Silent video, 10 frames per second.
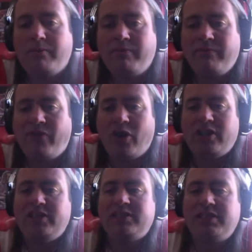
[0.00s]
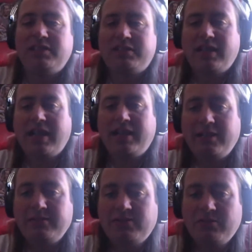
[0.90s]
violence in the
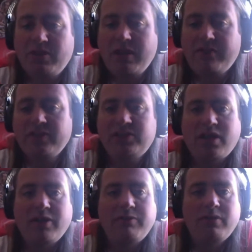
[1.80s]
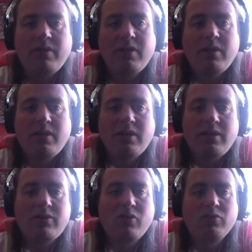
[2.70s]
stadiums and whatever. So,
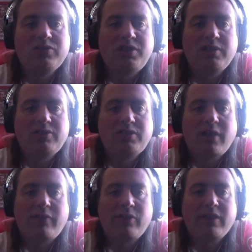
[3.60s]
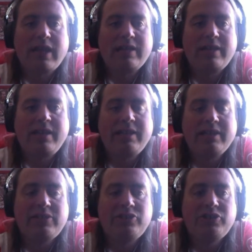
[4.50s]
of course, you know, stuff like that
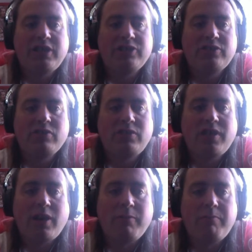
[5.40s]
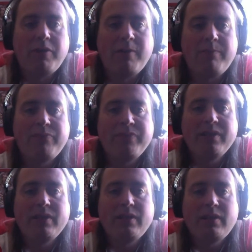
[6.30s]
needed to change. You know, but
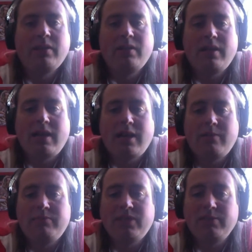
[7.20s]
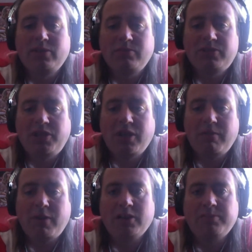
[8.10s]
sometimes, you
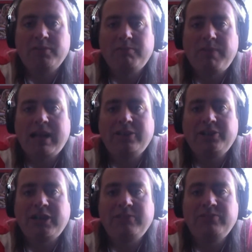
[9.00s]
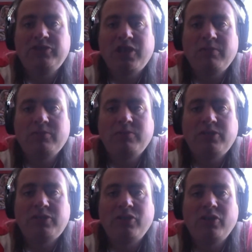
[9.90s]
know, I suppose bad change comes with
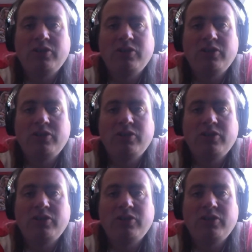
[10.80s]
the good, I